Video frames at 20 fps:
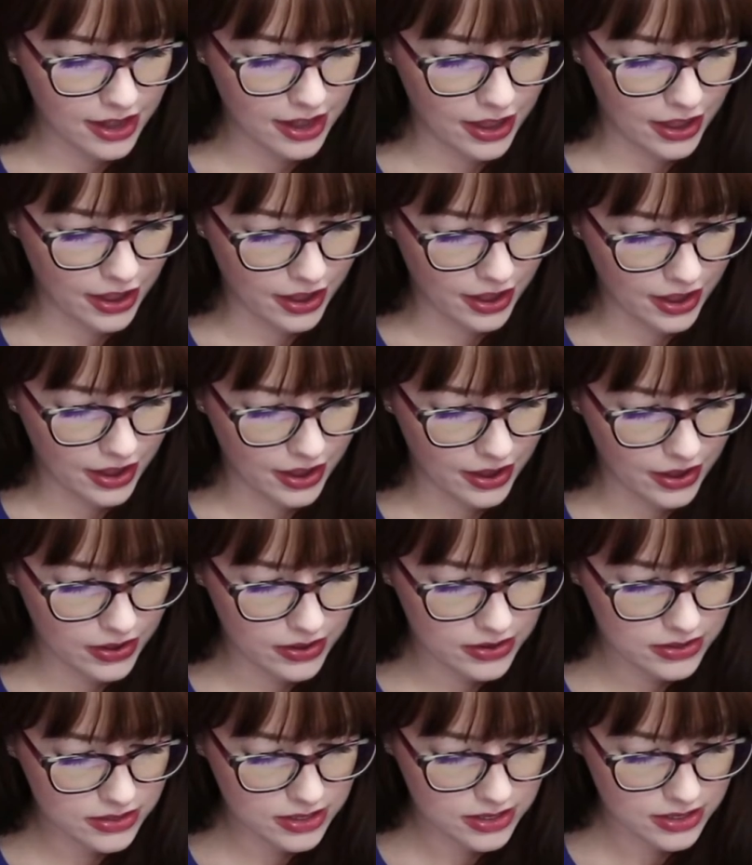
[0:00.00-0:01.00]

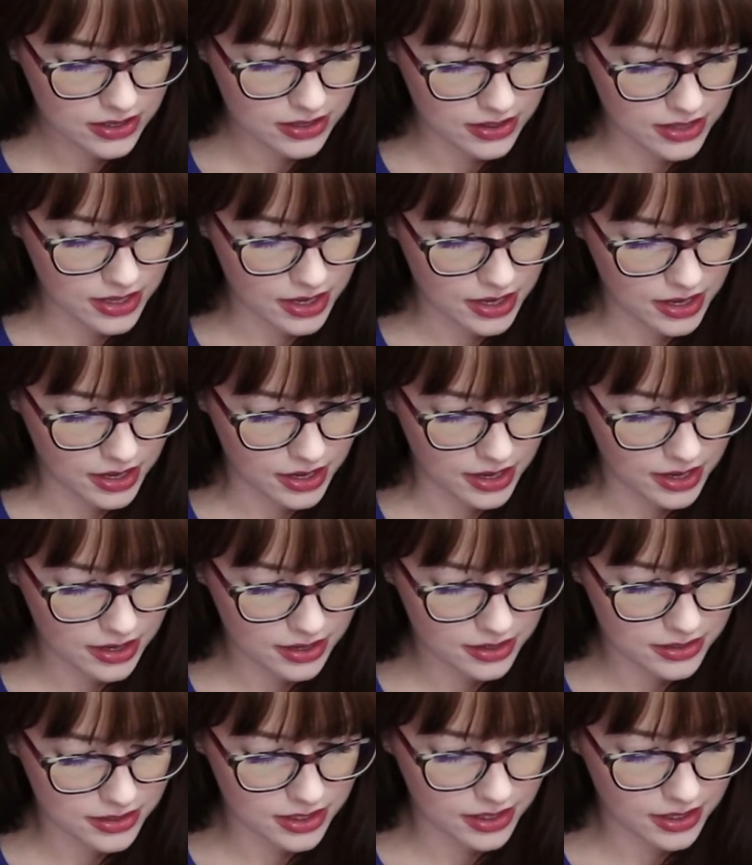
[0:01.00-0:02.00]
And
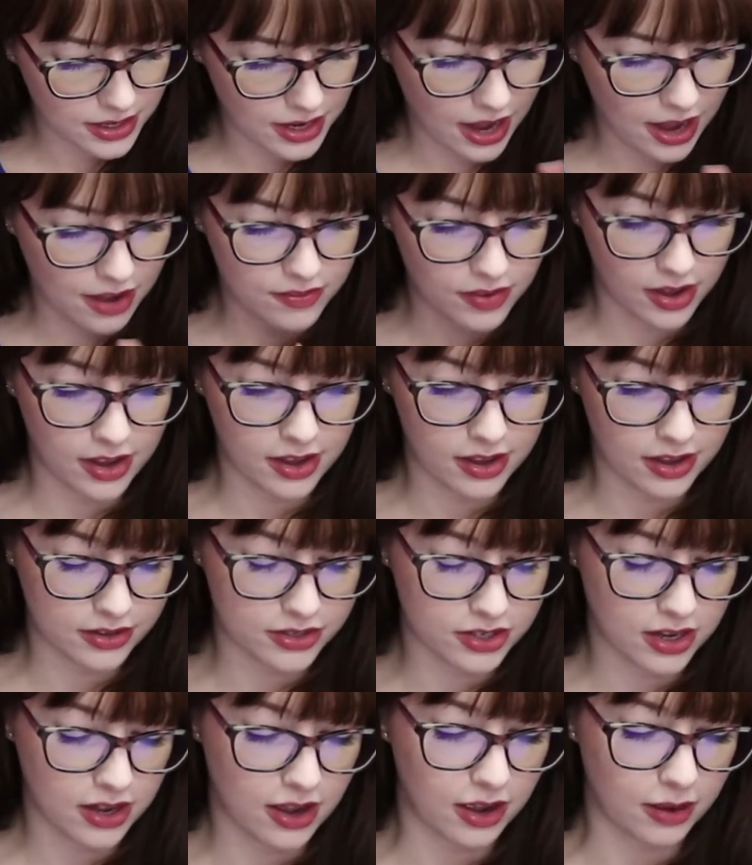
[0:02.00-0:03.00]
they did have a
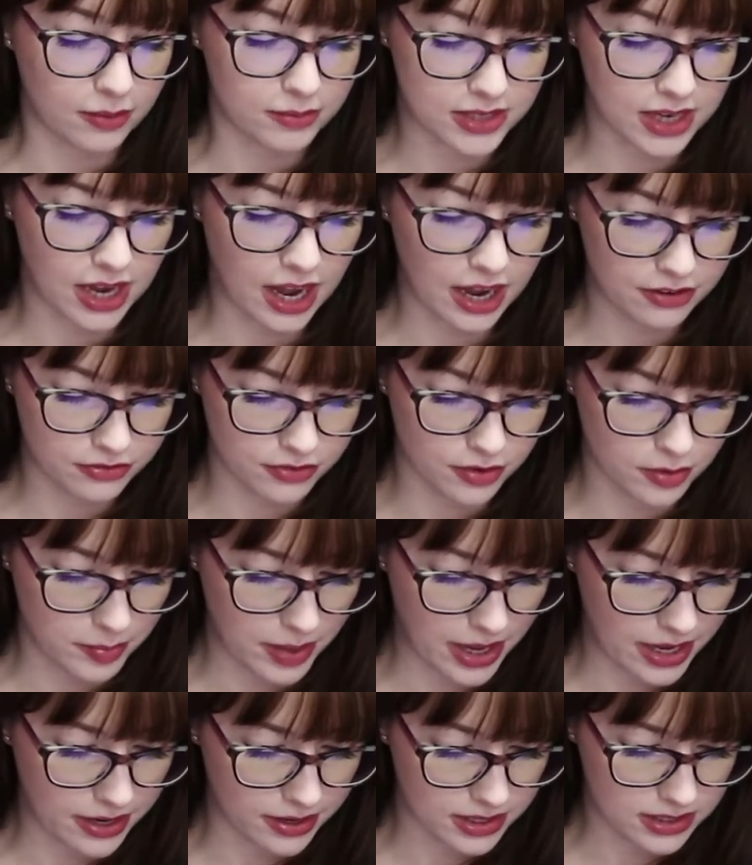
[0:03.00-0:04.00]
tie for
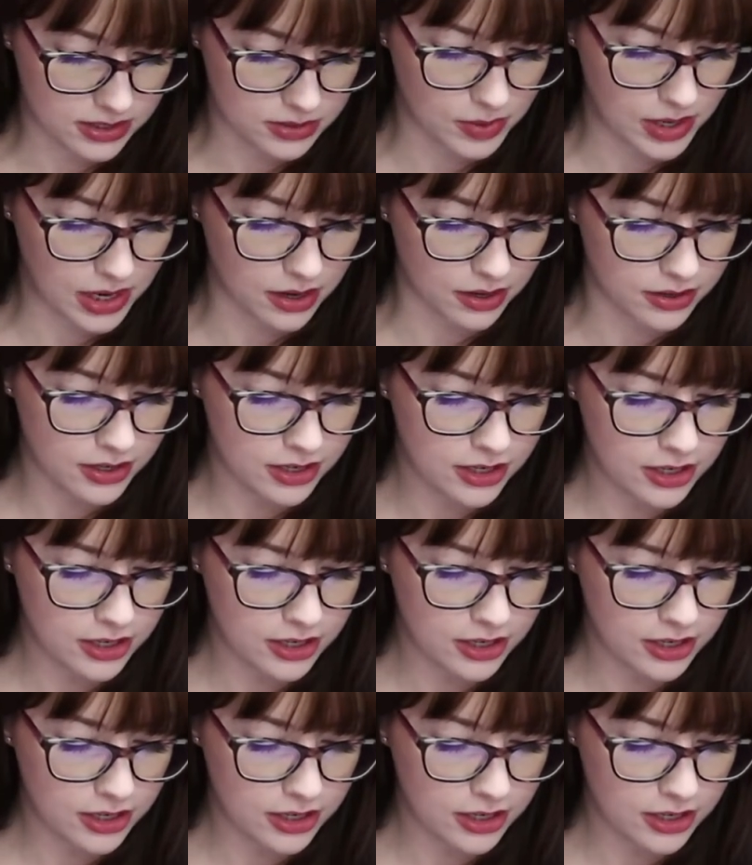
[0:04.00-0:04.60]
men as well.